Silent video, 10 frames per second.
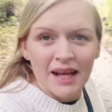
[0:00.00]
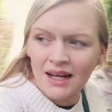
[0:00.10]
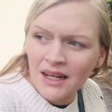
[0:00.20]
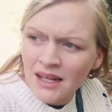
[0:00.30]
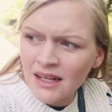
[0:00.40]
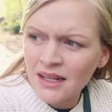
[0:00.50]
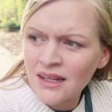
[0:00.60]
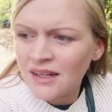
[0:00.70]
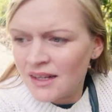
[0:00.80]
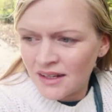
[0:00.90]
there.
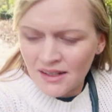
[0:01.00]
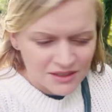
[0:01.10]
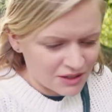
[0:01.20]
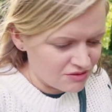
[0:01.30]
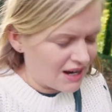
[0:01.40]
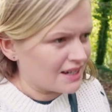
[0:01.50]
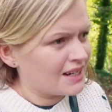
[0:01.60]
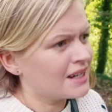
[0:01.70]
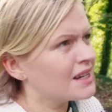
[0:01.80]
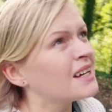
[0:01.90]
So I
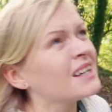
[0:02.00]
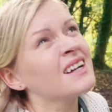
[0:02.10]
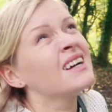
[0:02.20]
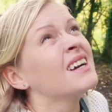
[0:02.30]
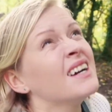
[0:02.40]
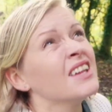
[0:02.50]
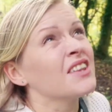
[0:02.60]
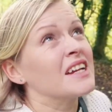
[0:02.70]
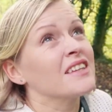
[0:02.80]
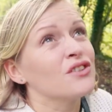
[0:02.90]
ran,
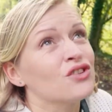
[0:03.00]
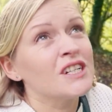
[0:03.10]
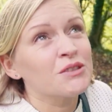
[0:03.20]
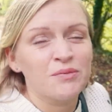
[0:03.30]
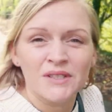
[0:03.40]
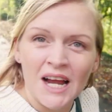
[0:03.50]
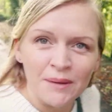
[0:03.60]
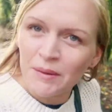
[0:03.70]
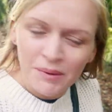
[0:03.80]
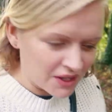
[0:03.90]
thinking the trees would
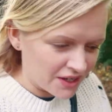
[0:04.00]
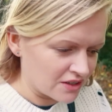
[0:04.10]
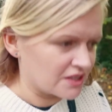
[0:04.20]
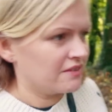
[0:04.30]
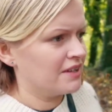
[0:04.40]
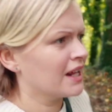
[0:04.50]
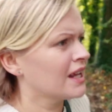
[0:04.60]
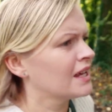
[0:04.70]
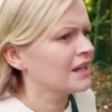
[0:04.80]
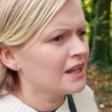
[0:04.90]
protect me, but they're not doing really.
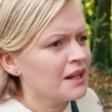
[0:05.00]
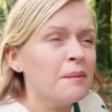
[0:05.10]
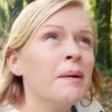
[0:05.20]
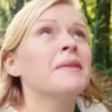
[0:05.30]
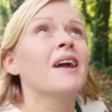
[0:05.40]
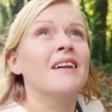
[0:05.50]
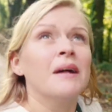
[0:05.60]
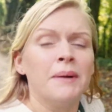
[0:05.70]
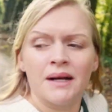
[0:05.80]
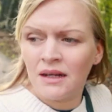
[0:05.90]
Maybe they are
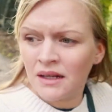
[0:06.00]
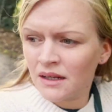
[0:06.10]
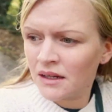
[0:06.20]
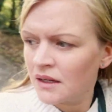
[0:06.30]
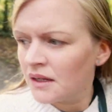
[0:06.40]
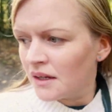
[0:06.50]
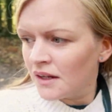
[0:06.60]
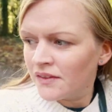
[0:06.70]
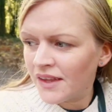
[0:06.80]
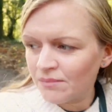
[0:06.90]
a little bit.
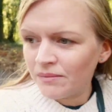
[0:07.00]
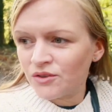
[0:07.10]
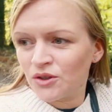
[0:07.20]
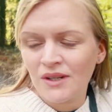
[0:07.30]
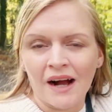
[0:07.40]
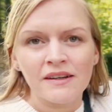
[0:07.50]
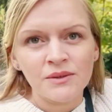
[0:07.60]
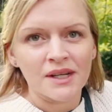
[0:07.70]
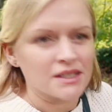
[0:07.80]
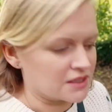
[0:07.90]
That dual
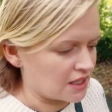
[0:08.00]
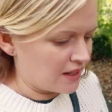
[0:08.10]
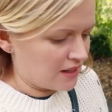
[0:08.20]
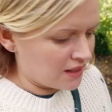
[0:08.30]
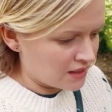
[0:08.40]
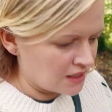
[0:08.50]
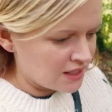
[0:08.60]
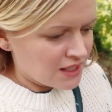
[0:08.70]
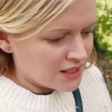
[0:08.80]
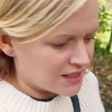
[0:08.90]
carriageway is uh,
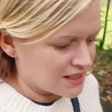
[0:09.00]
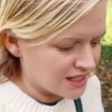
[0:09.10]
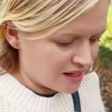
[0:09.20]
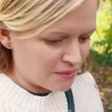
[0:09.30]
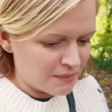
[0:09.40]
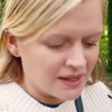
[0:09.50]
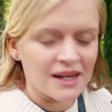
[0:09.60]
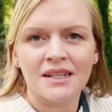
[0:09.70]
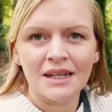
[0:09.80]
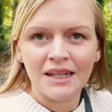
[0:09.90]
disturbing my
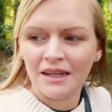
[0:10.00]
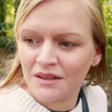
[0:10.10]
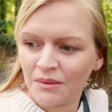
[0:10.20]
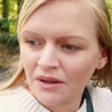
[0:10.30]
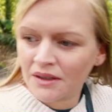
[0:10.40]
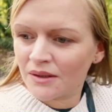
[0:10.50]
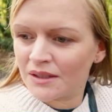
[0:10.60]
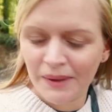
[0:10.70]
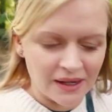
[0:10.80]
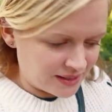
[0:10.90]
nice little nature walk though,
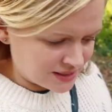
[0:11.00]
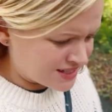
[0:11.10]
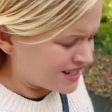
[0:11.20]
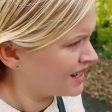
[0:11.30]
to be honest.